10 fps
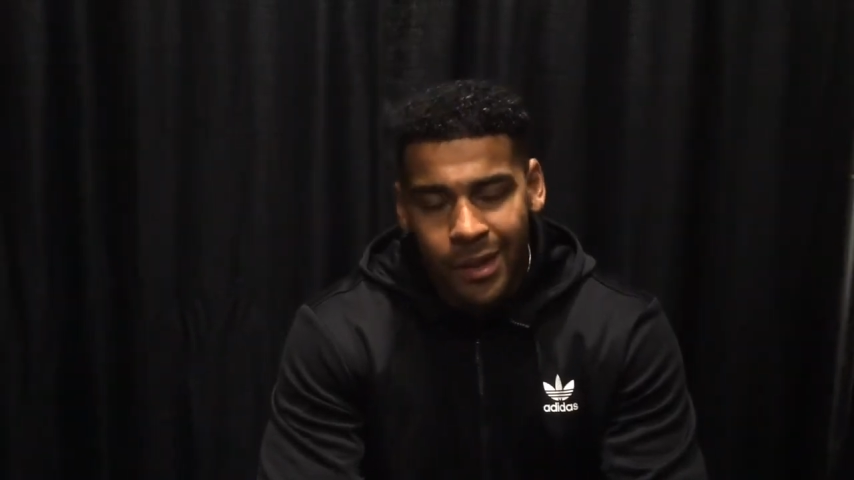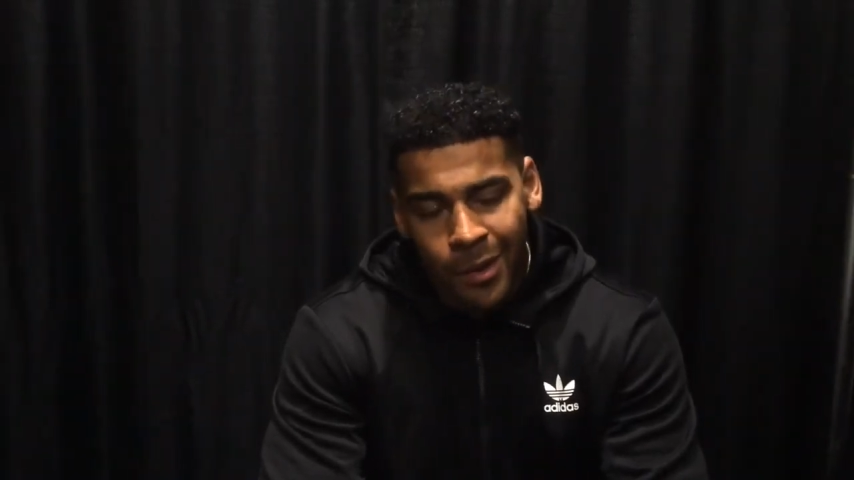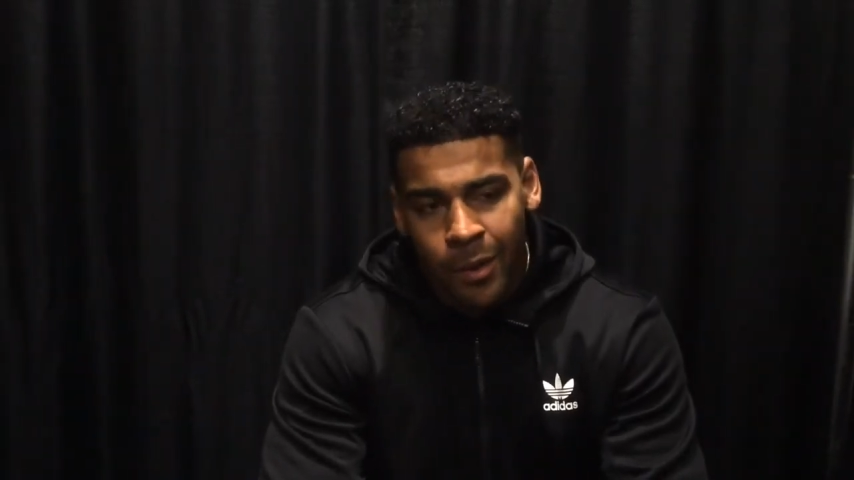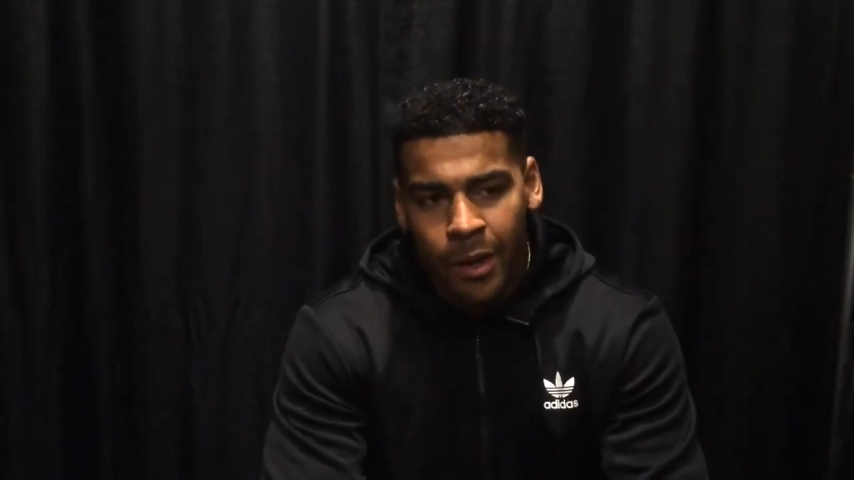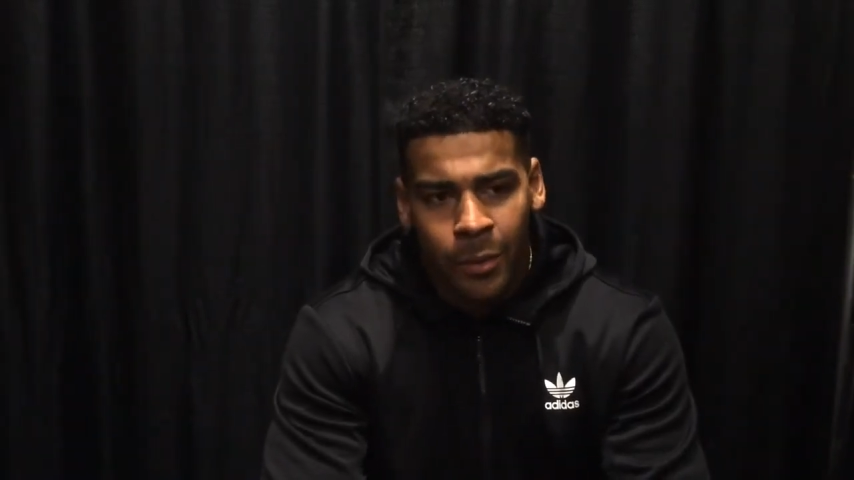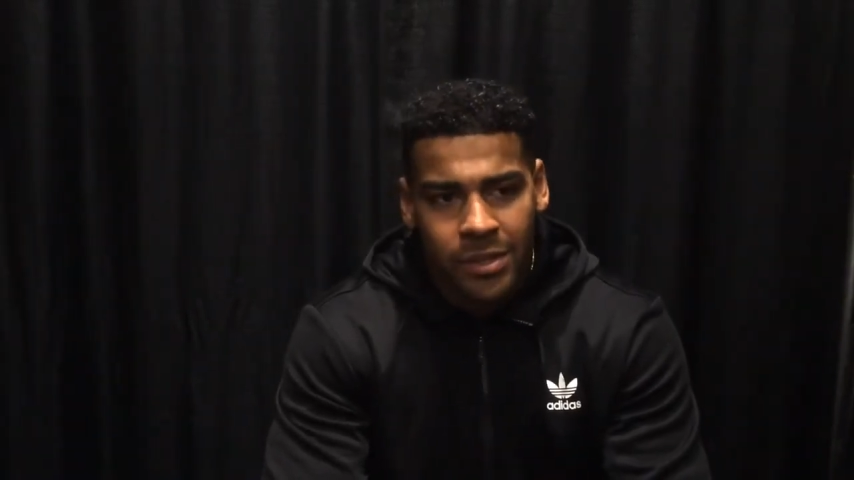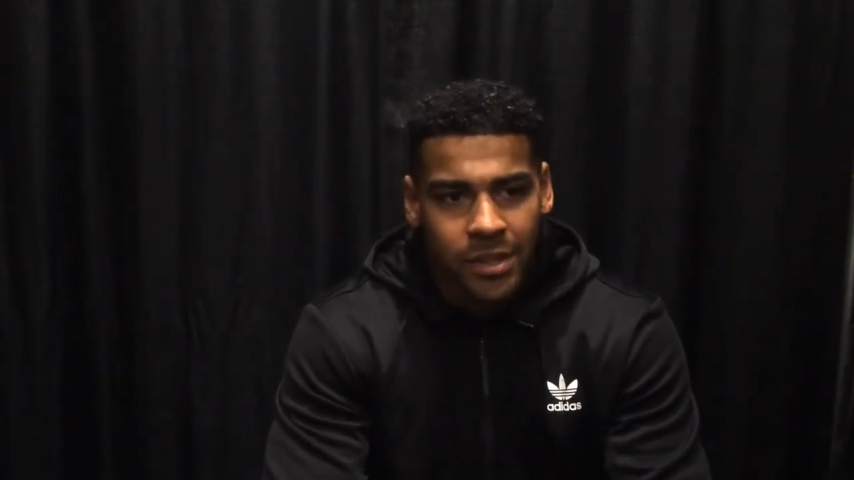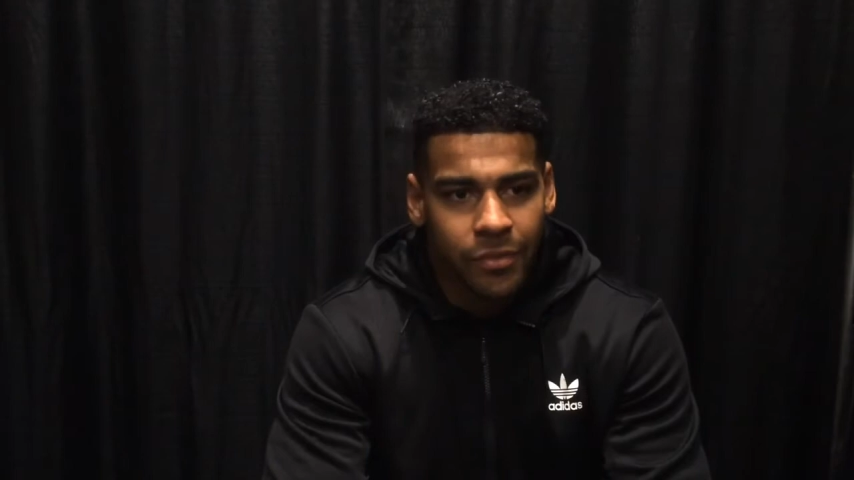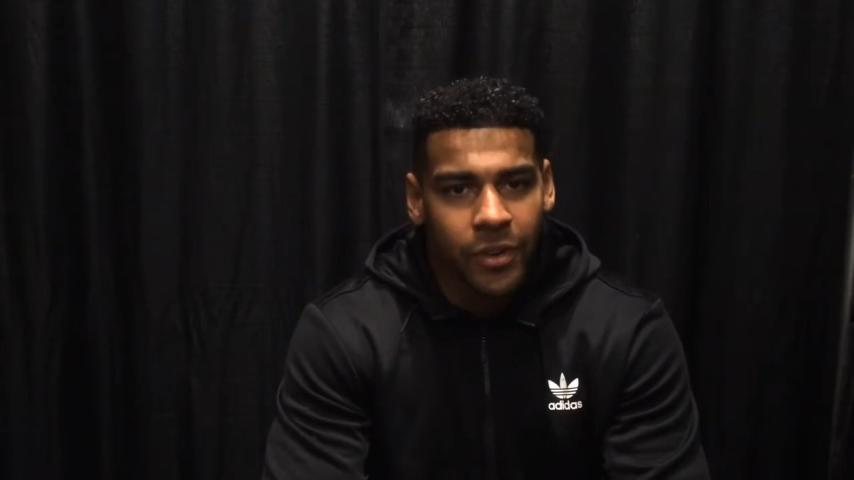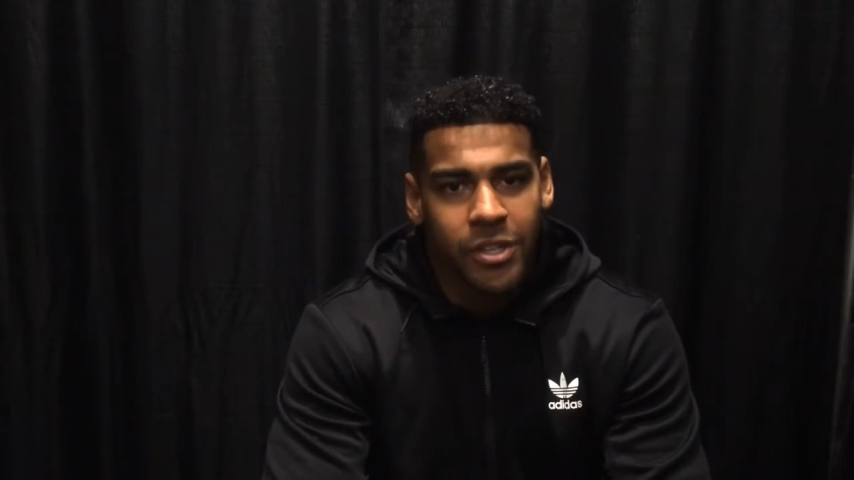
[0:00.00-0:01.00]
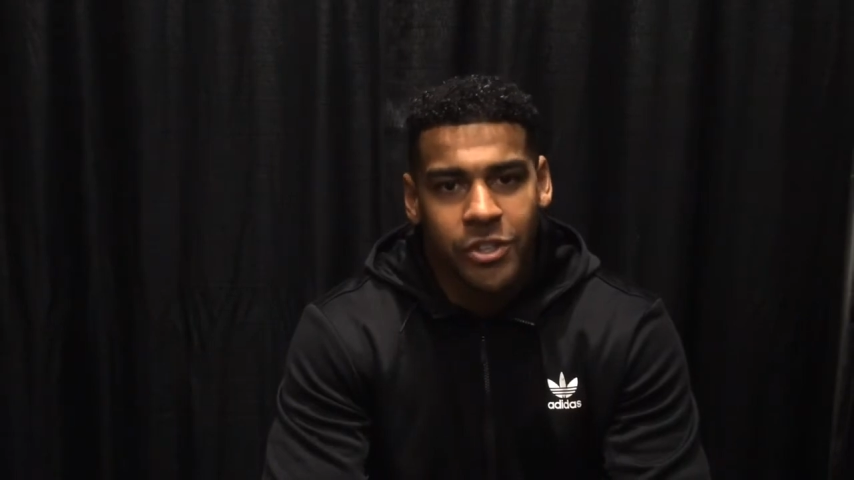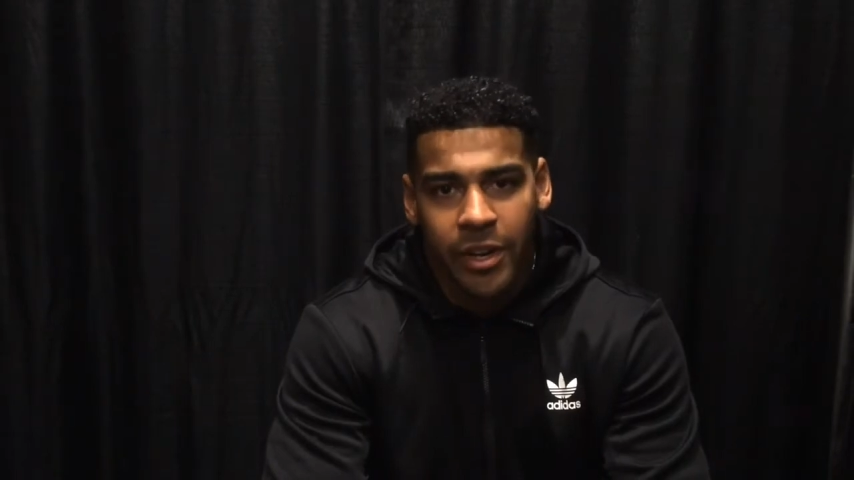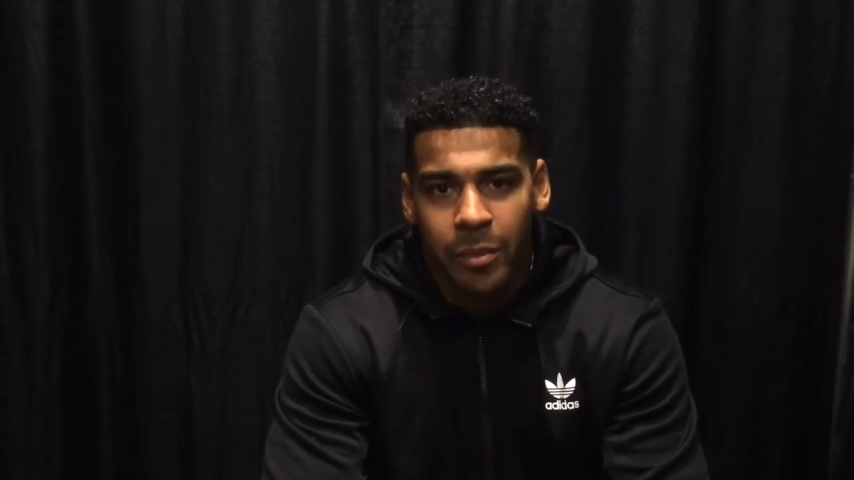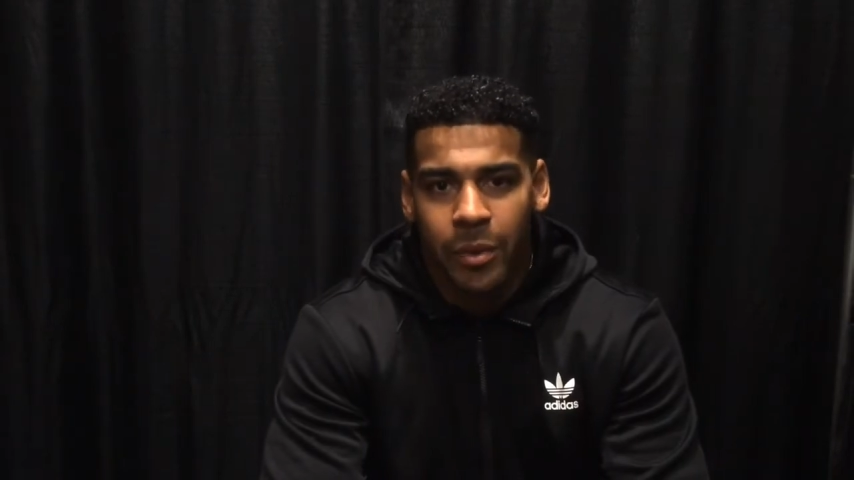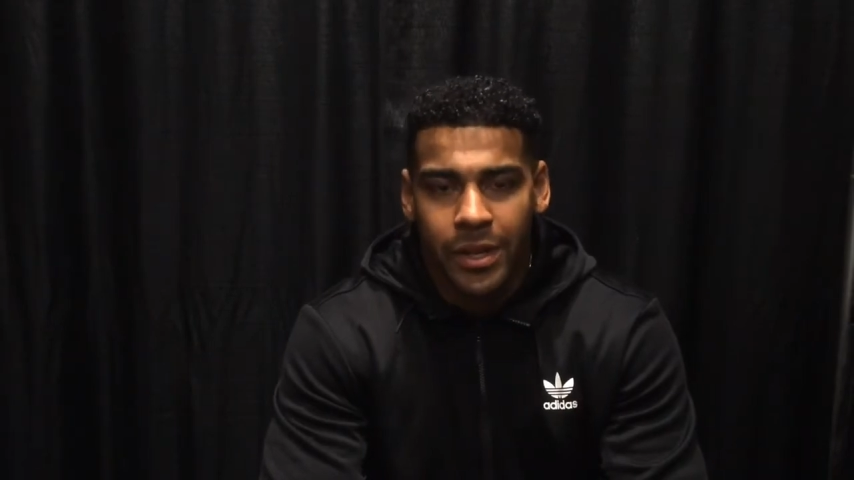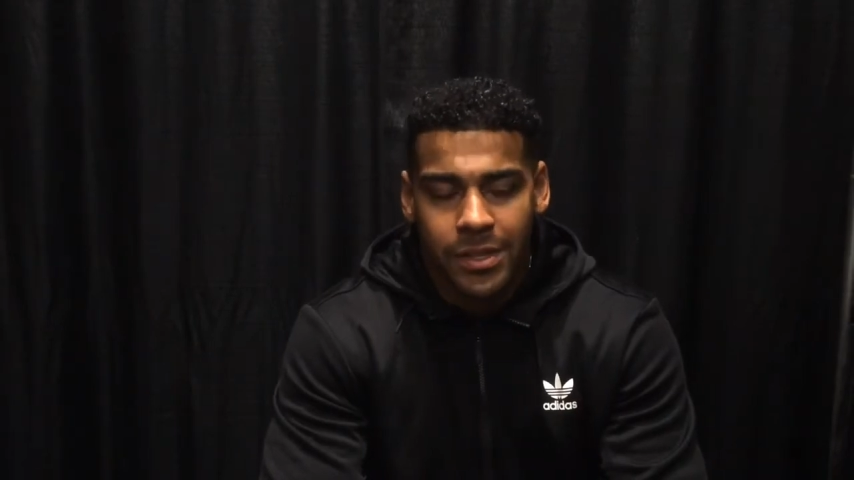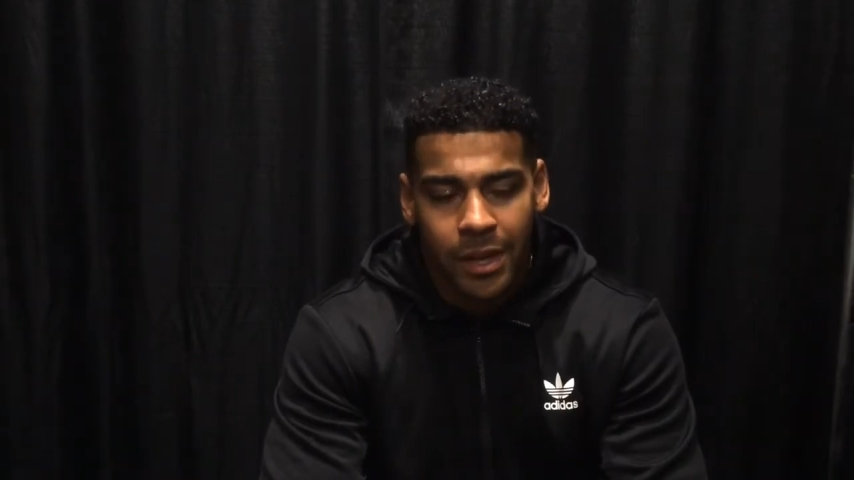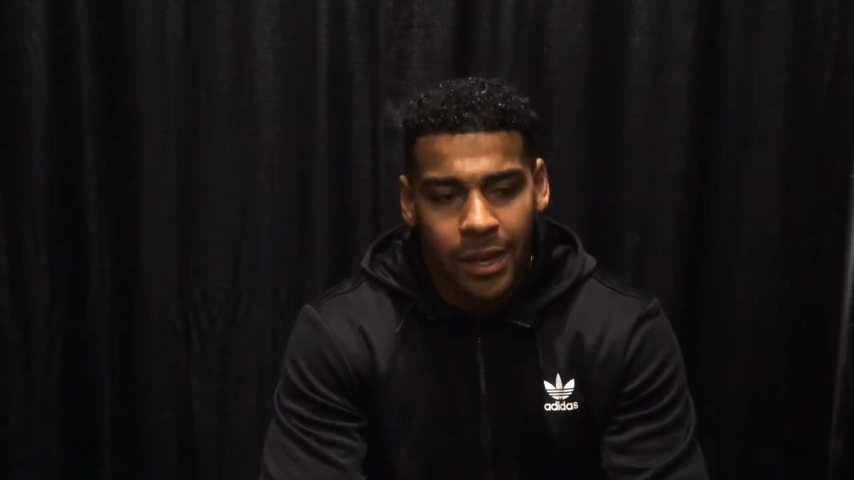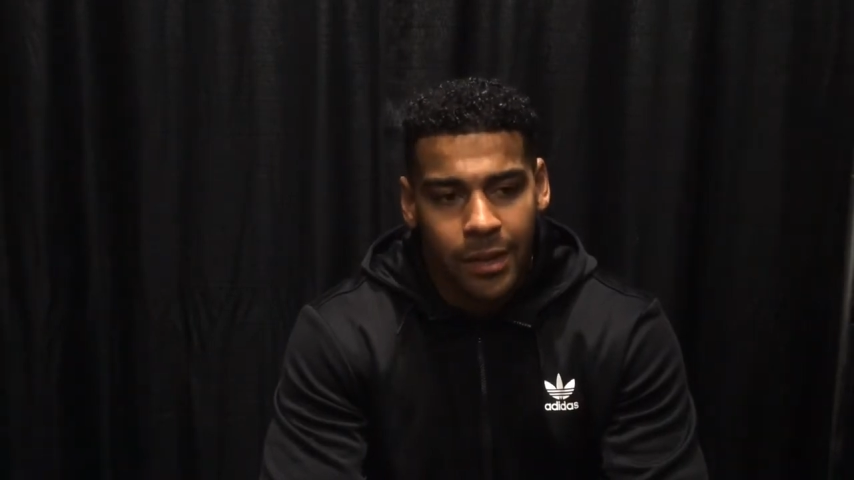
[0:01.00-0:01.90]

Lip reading: I don't want to say frustrating, but